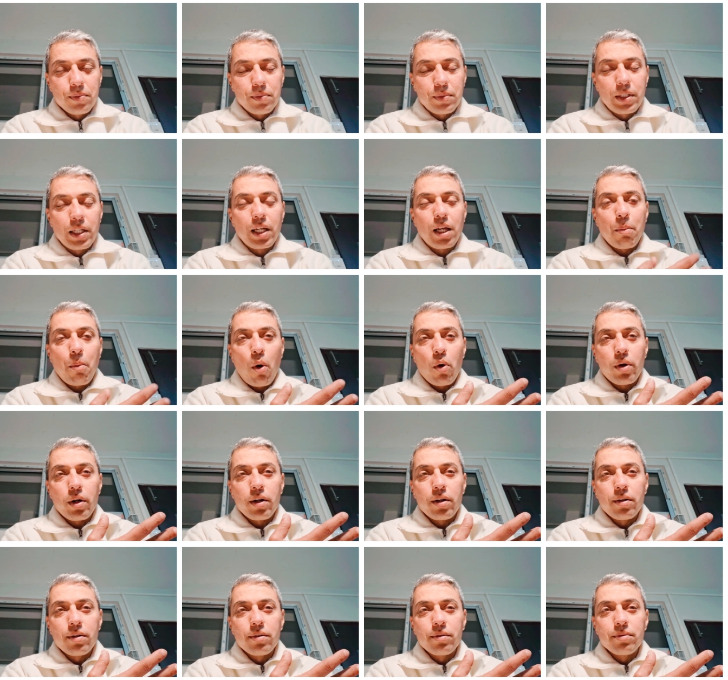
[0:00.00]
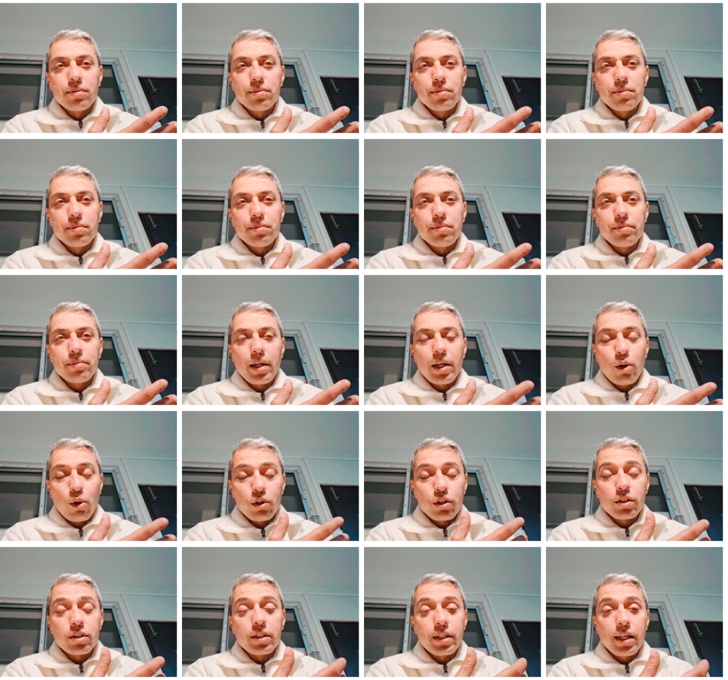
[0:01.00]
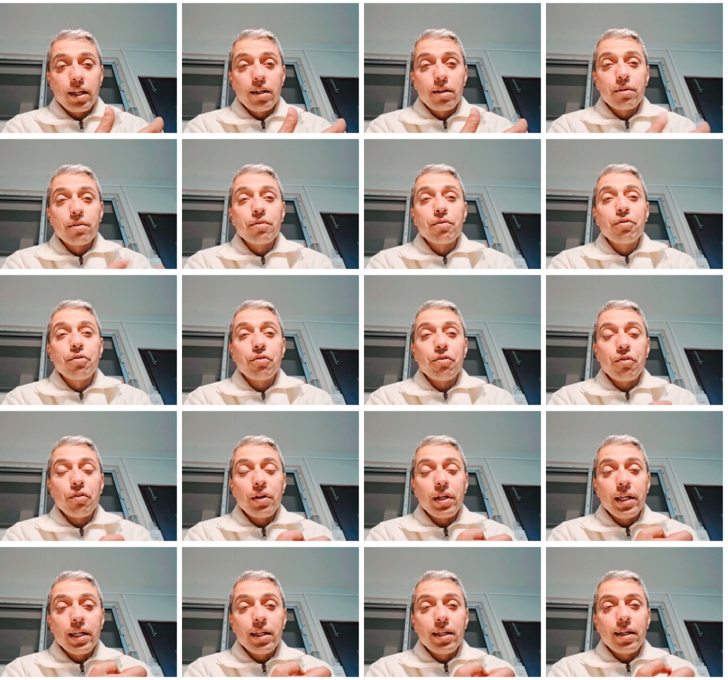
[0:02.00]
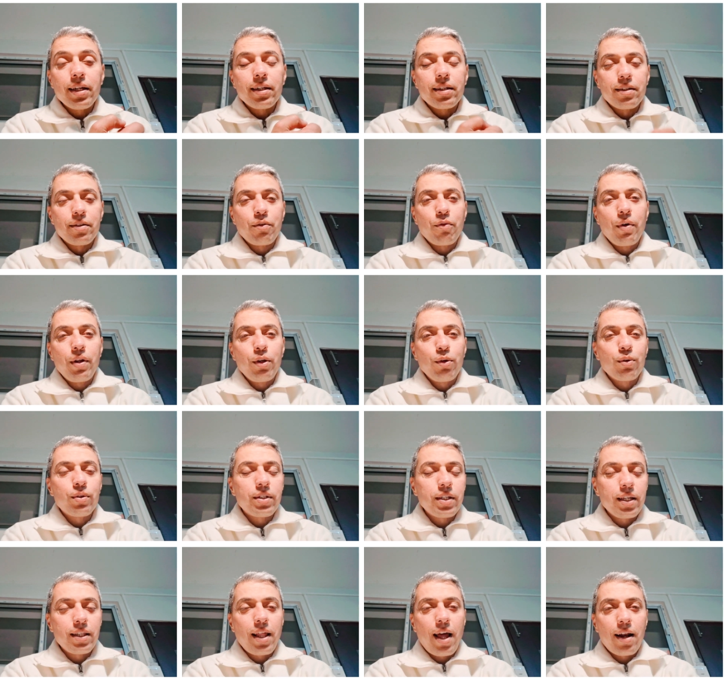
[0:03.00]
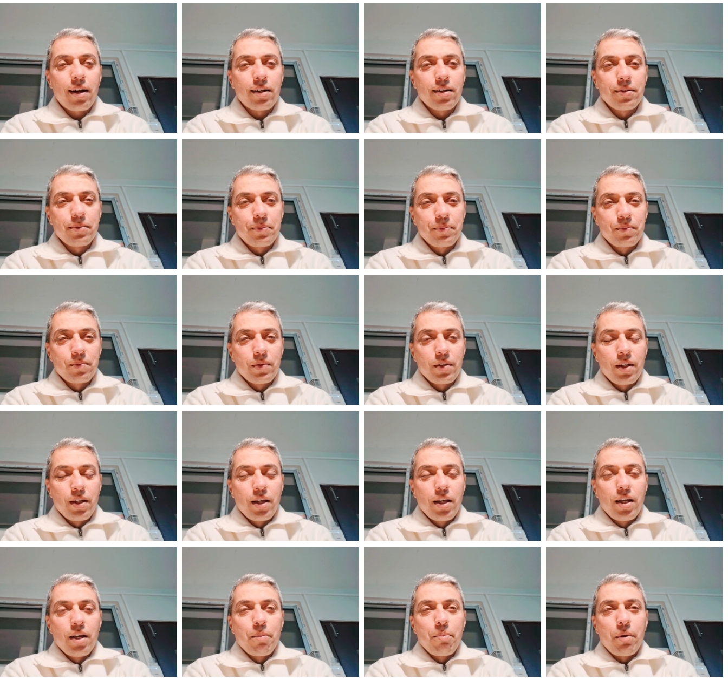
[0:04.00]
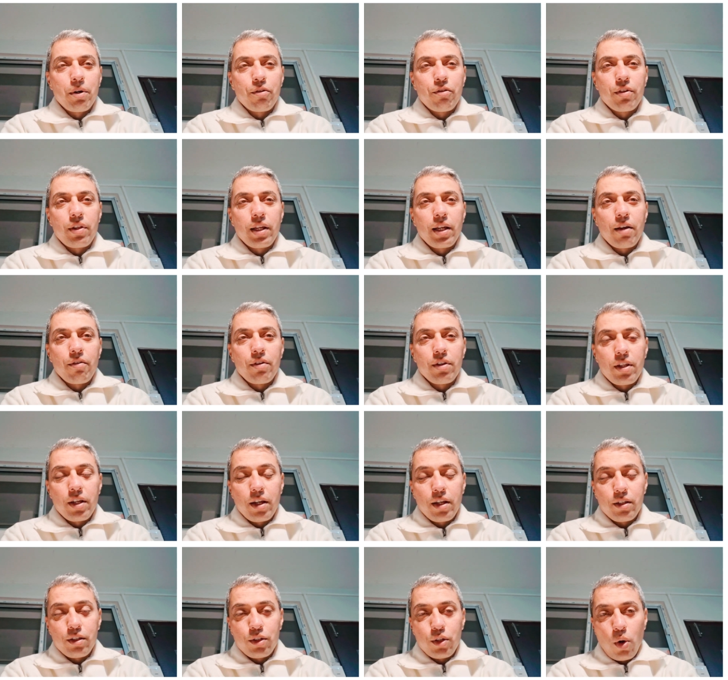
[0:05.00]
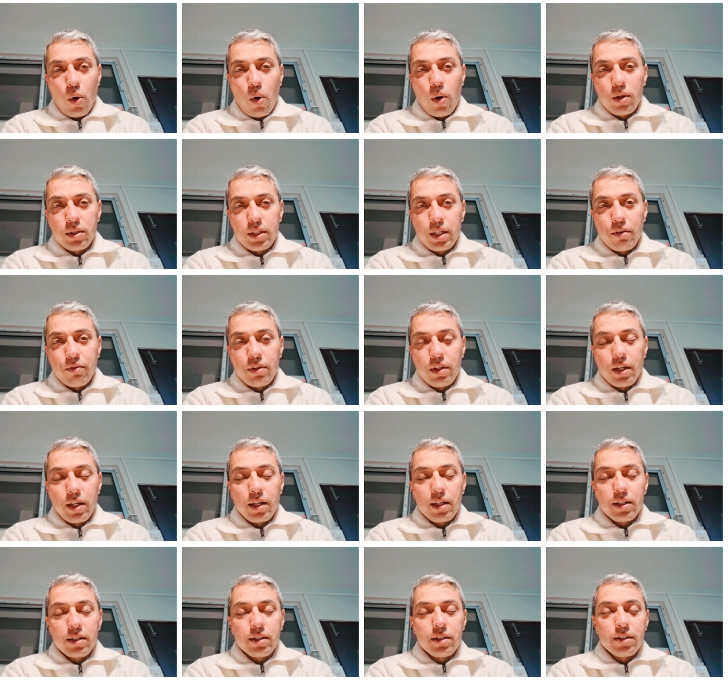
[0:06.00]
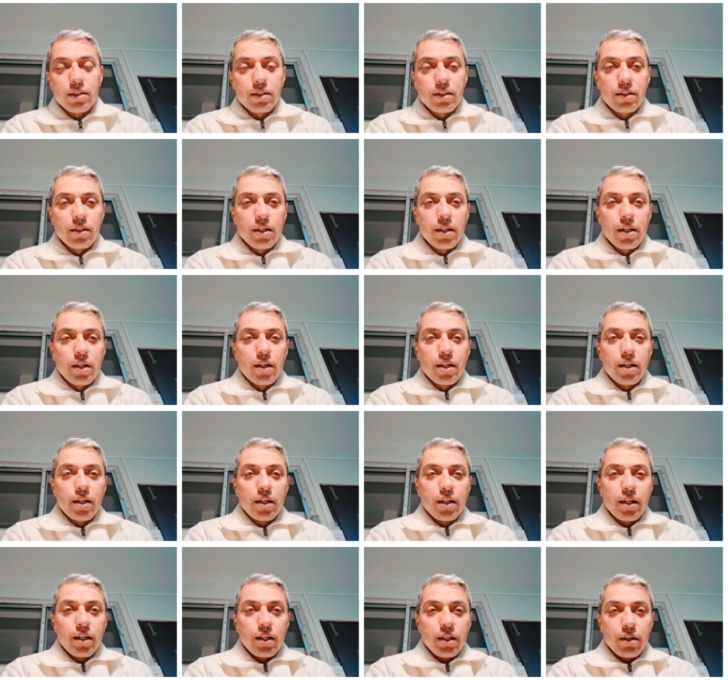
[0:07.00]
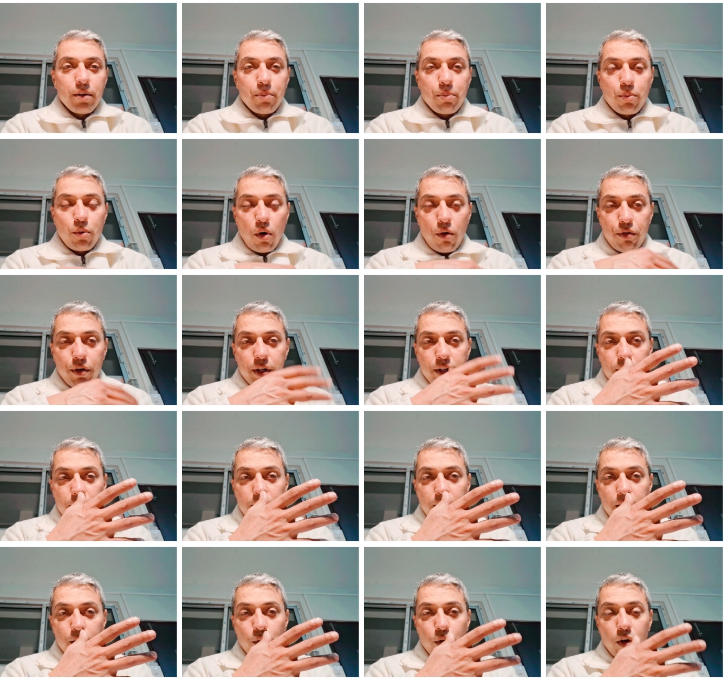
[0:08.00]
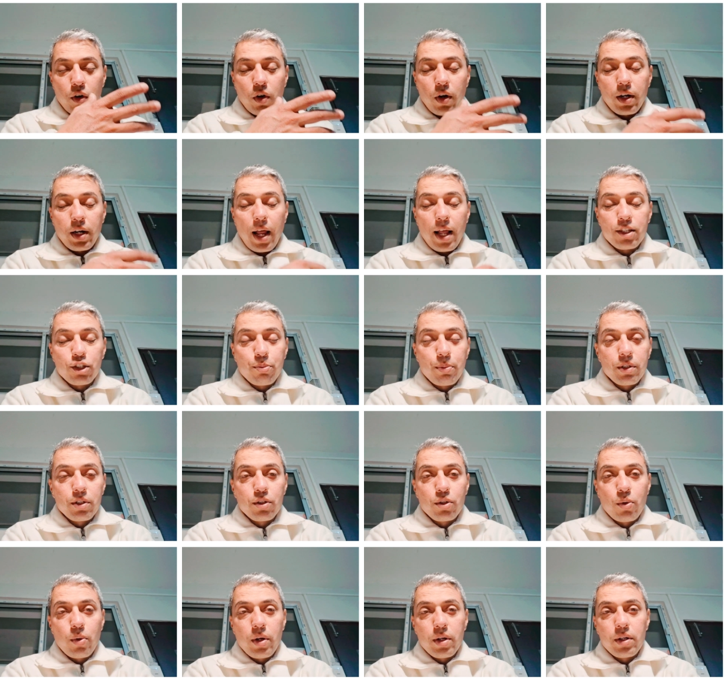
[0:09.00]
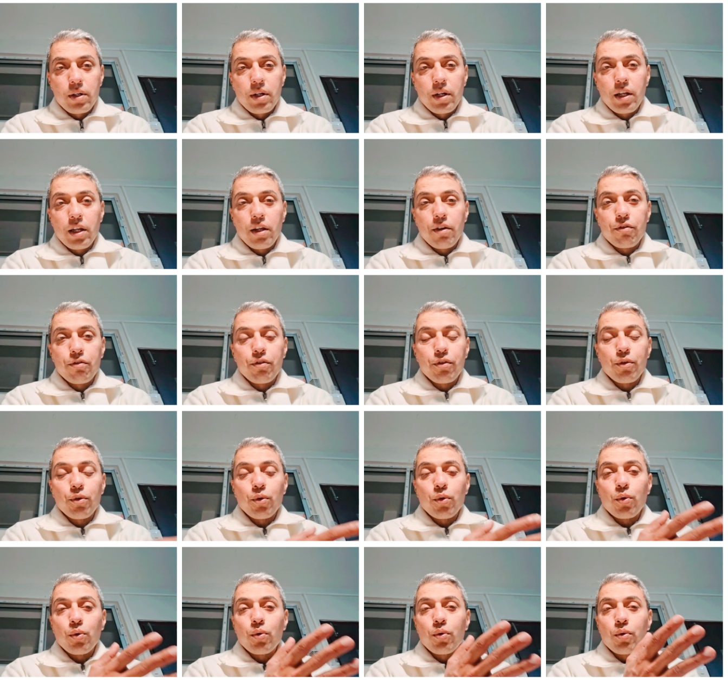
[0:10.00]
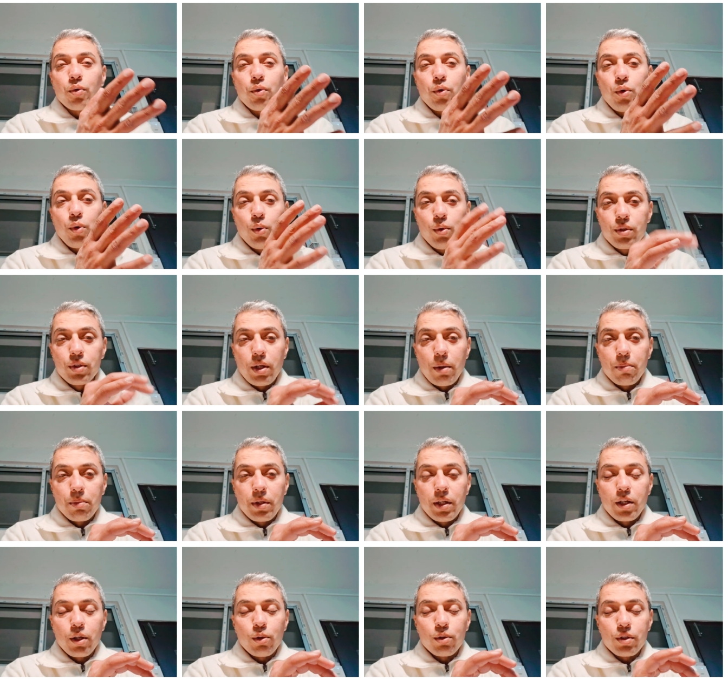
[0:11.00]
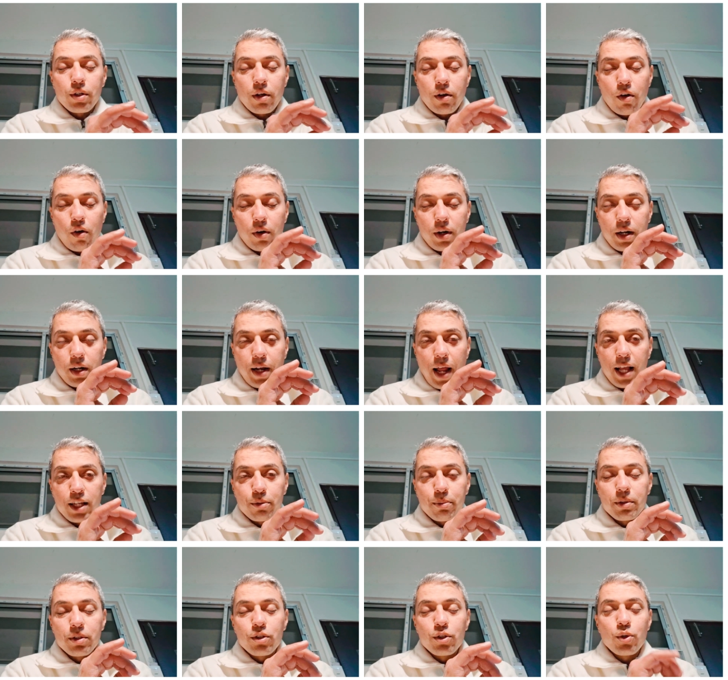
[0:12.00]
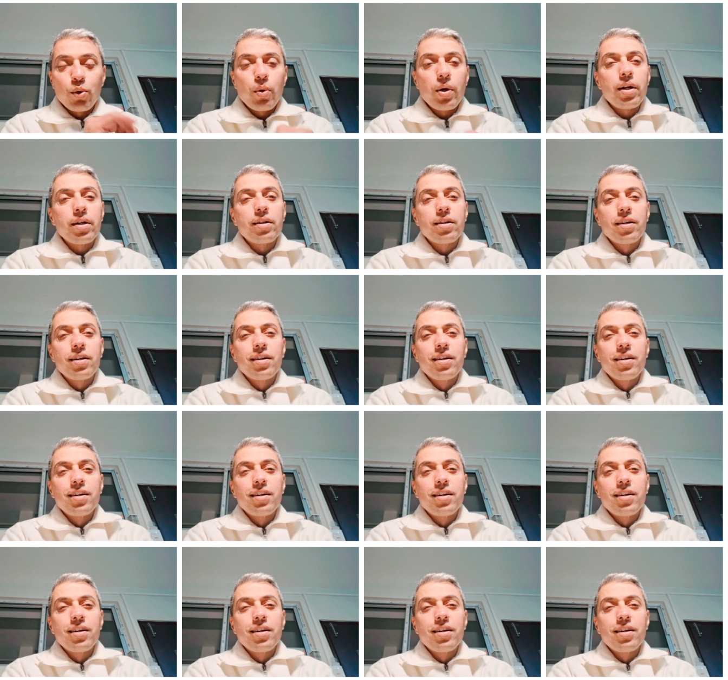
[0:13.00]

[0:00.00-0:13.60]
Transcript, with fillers: Think about it and not just think, feel it when you say that. But if you think everything is yours and everything is profit then you go to attachments to it if you lose something you still go to attachments to it